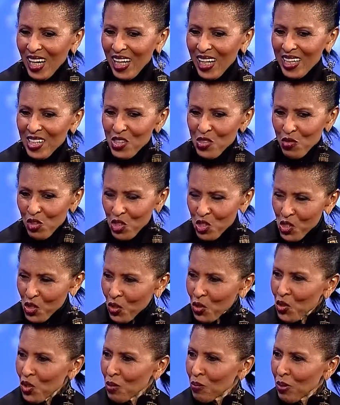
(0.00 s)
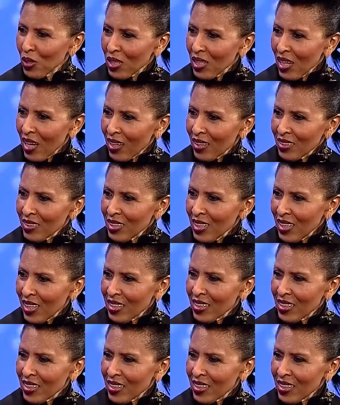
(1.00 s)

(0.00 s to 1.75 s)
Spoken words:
in researching Billie Holiday,